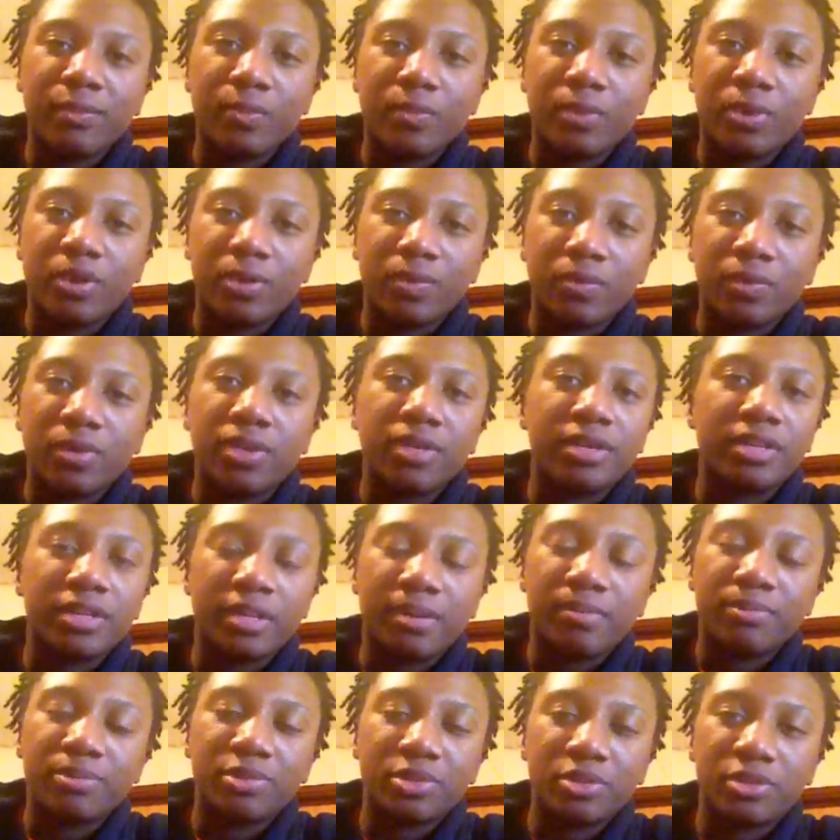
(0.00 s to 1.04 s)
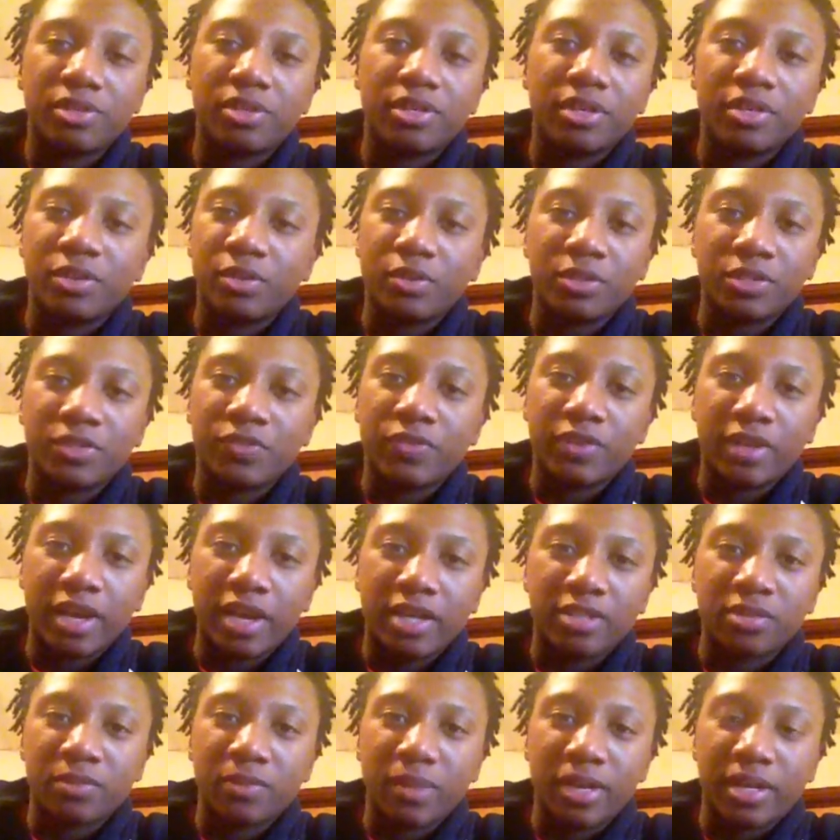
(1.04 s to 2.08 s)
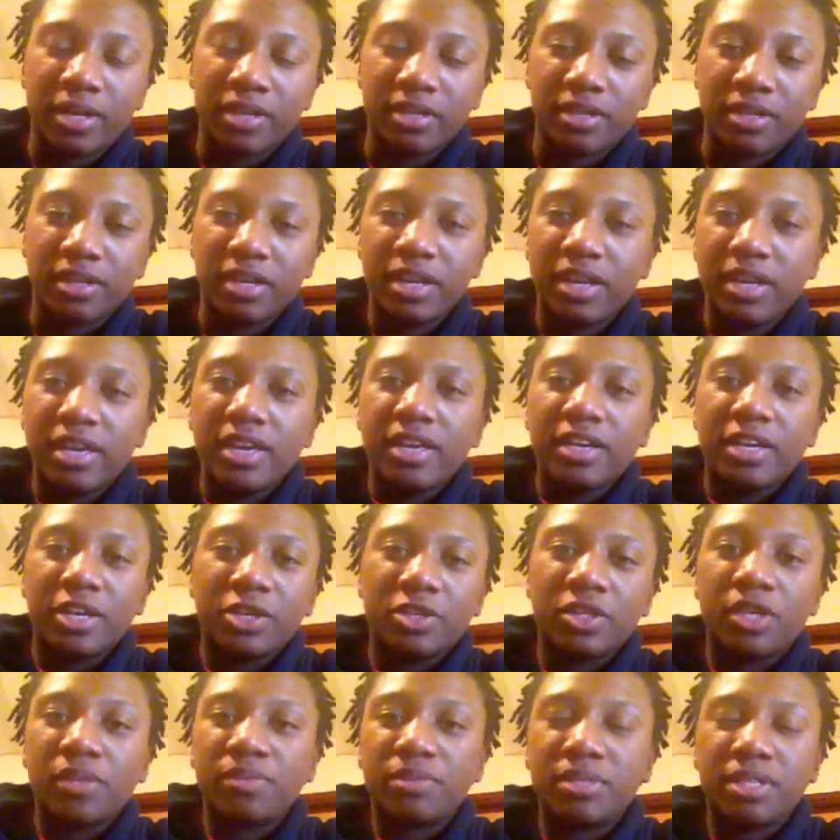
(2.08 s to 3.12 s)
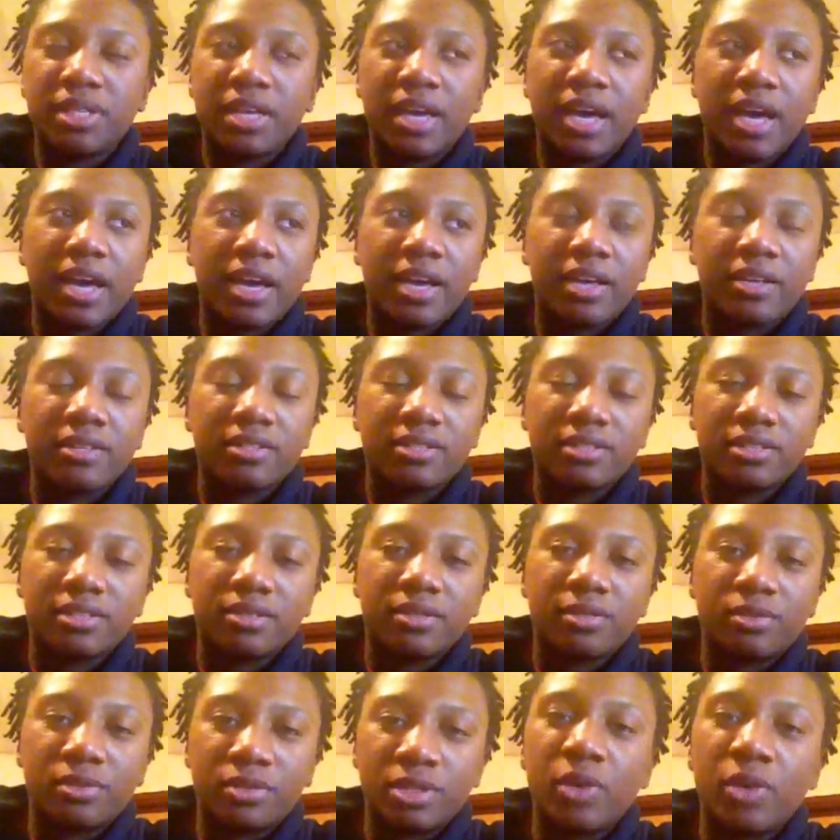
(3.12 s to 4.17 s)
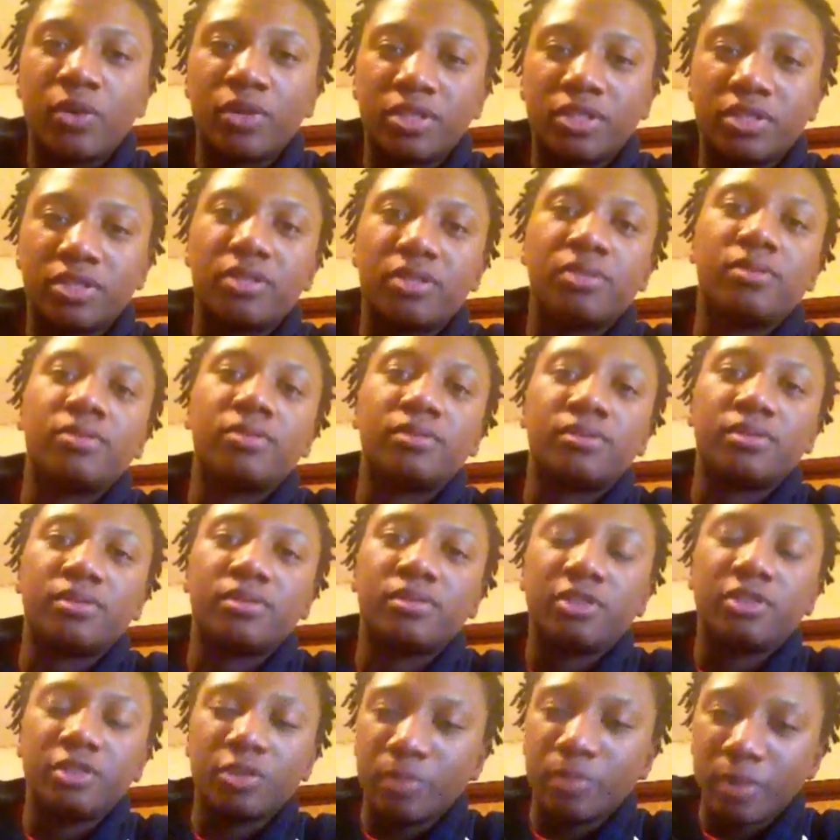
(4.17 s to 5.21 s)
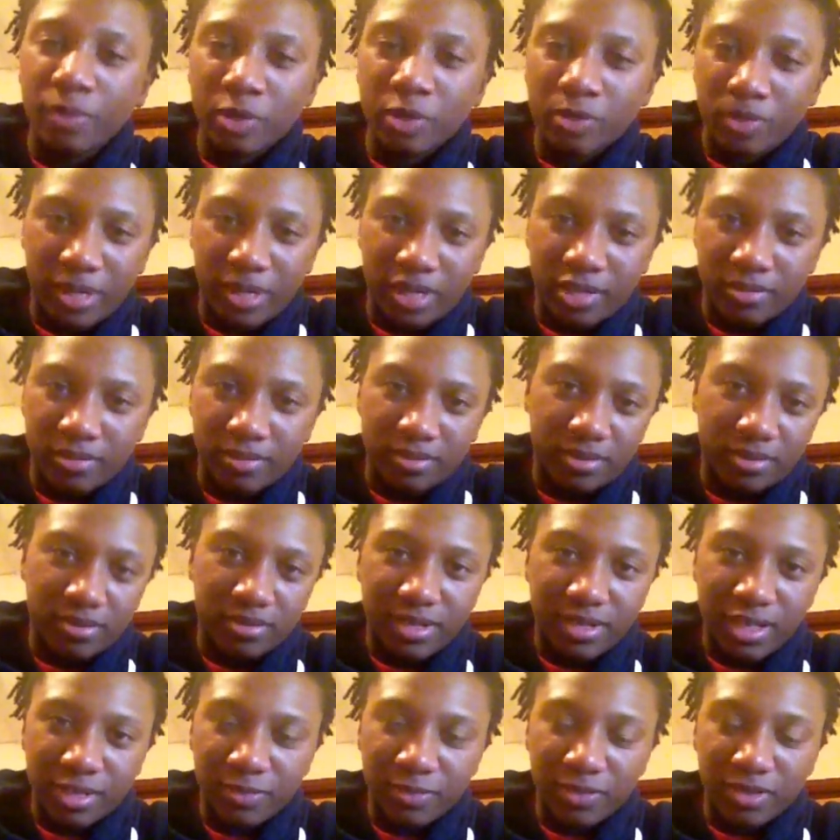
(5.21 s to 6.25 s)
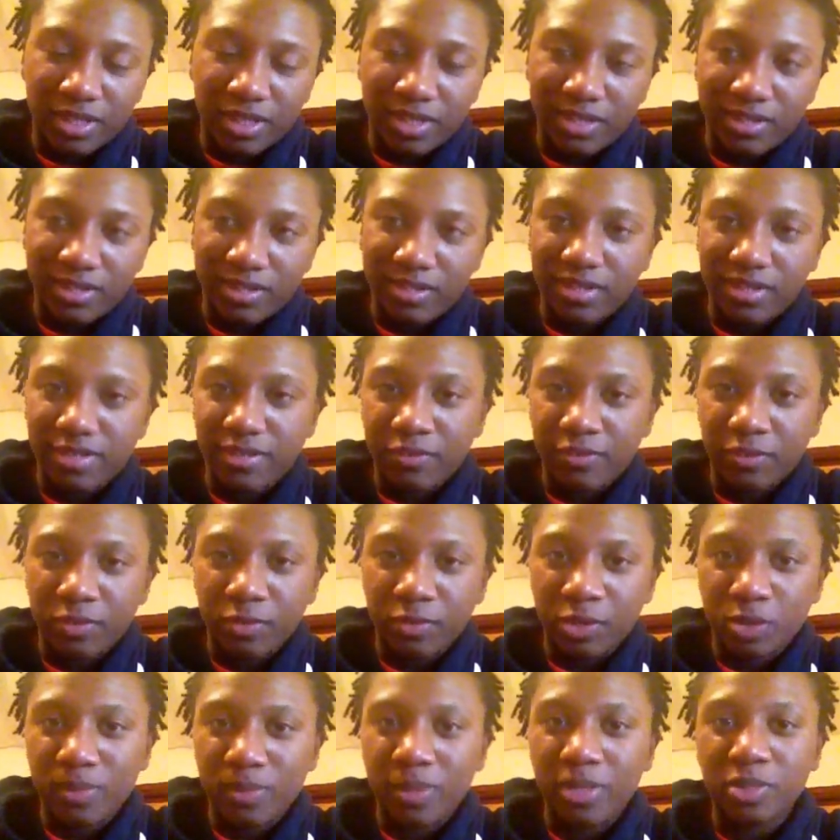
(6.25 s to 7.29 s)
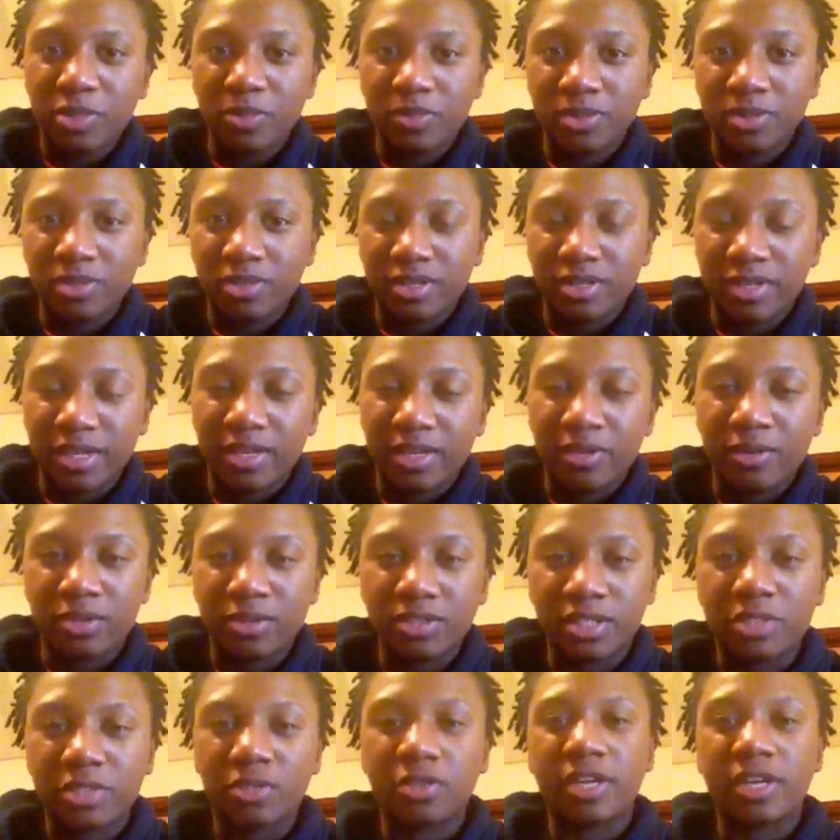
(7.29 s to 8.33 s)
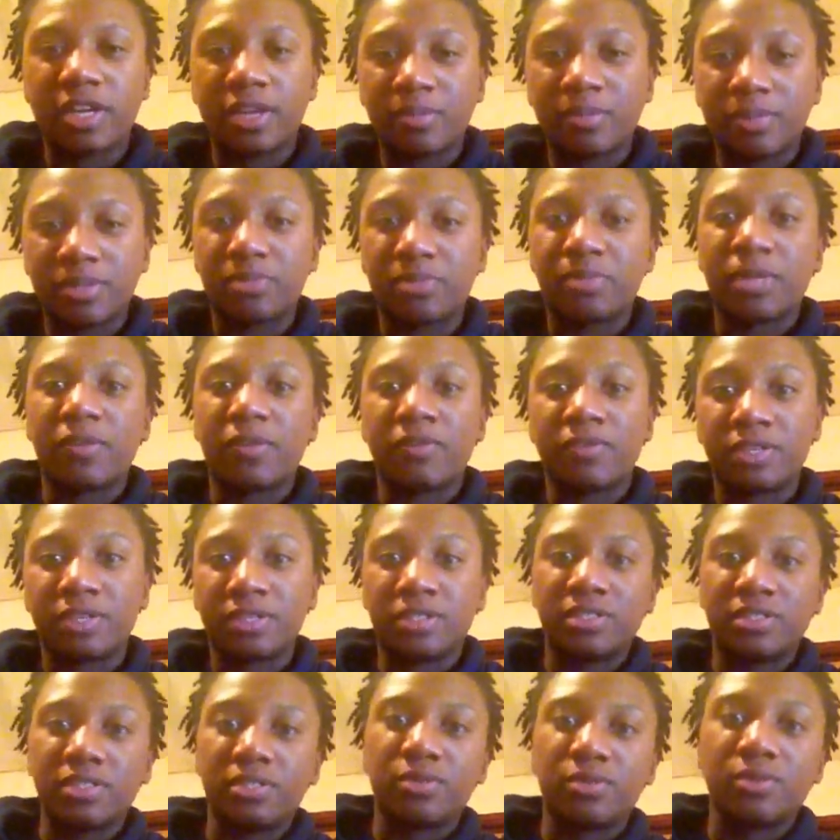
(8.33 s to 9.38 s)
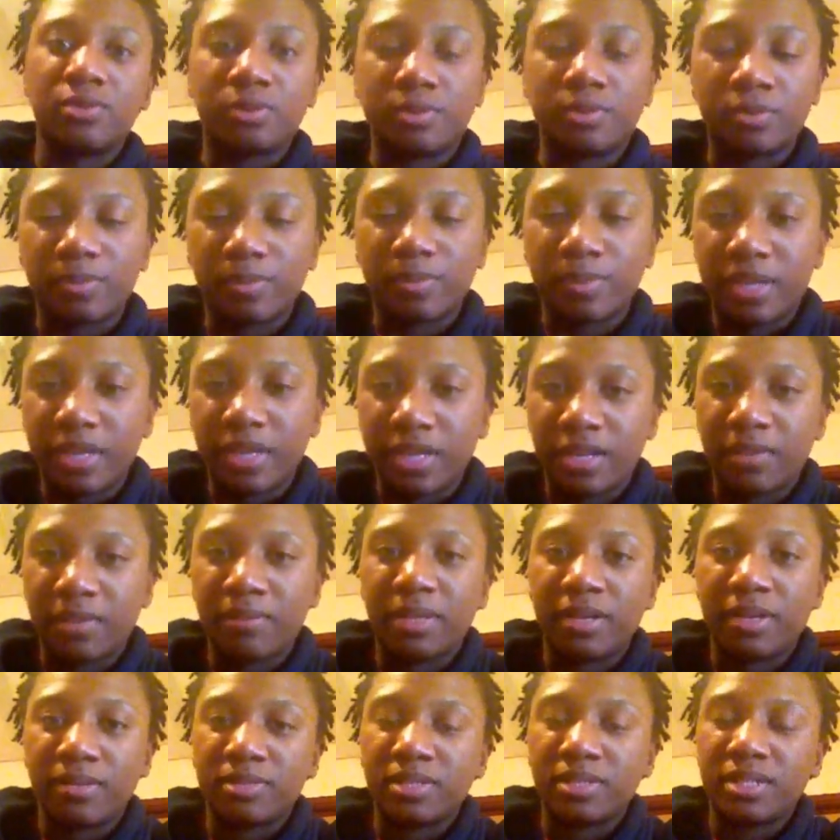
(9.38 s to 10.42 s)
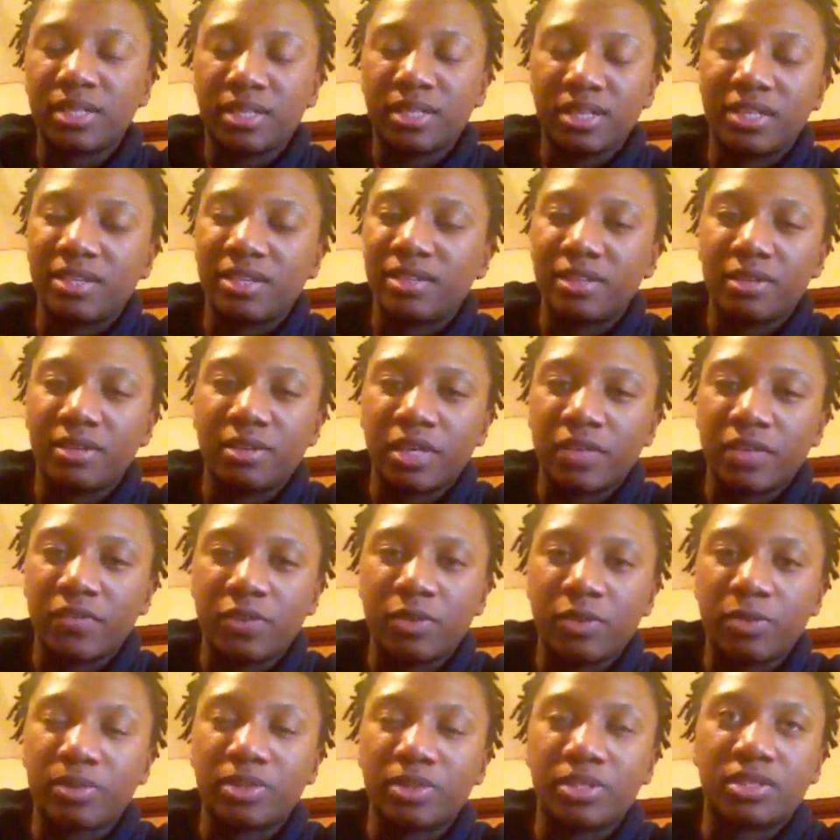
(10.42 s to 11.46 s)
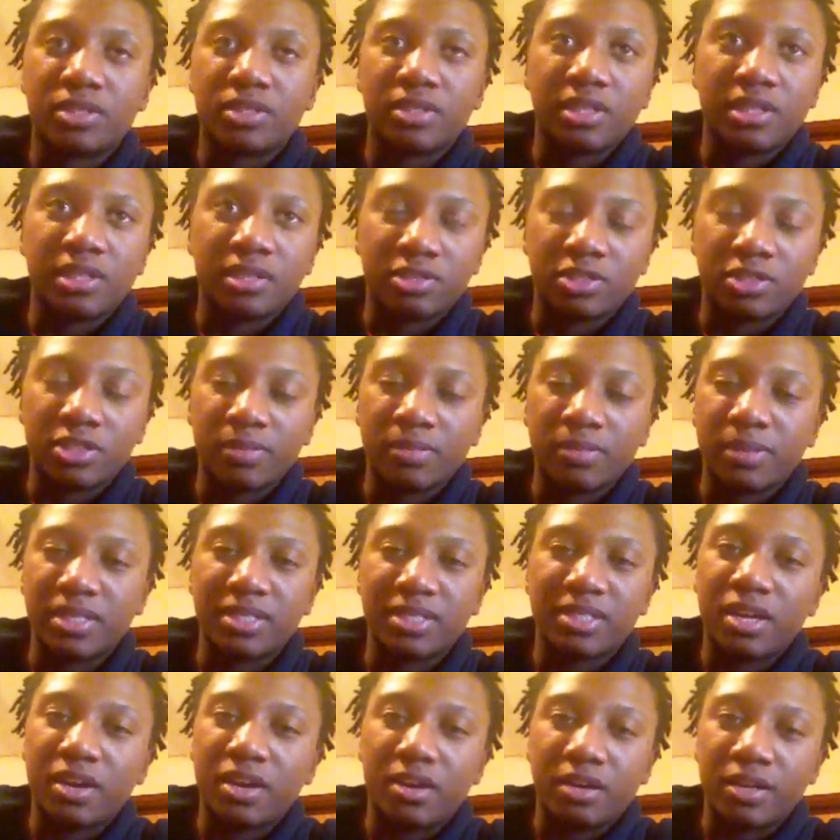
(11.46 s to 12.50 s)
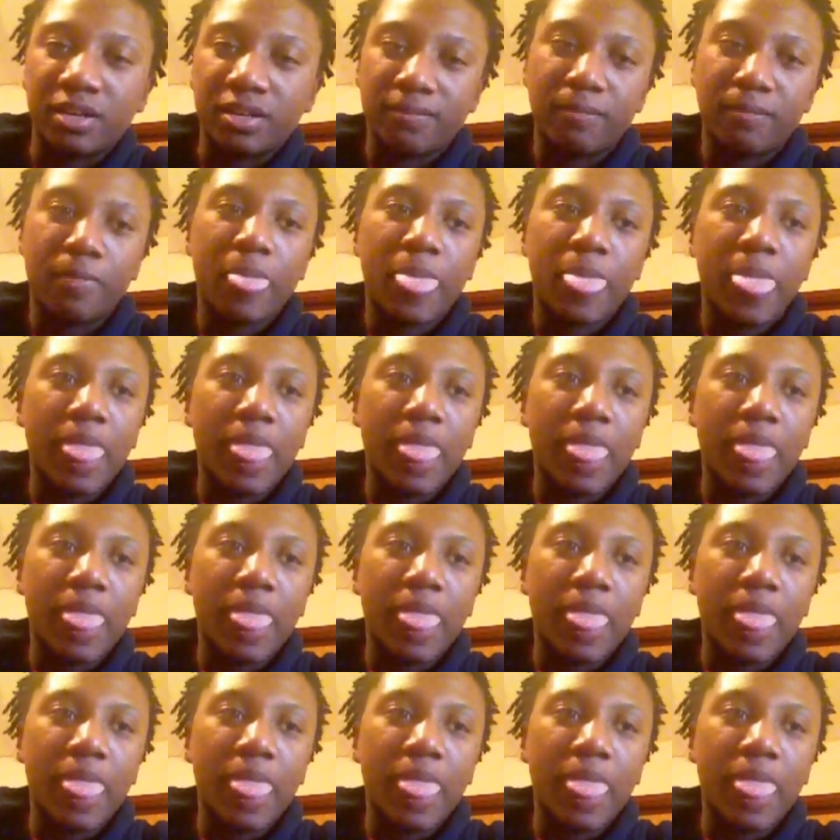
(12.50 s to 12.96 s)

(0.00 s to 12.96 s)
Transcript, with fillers: want one, I'm sure you just figure out some way to get your MTI to notice you. You know, be responsible. That's pretty easy. If you're responsible and they notice that you're kind of put some effort into being in BMT, then they'll give you a position of leadership. It's not hard.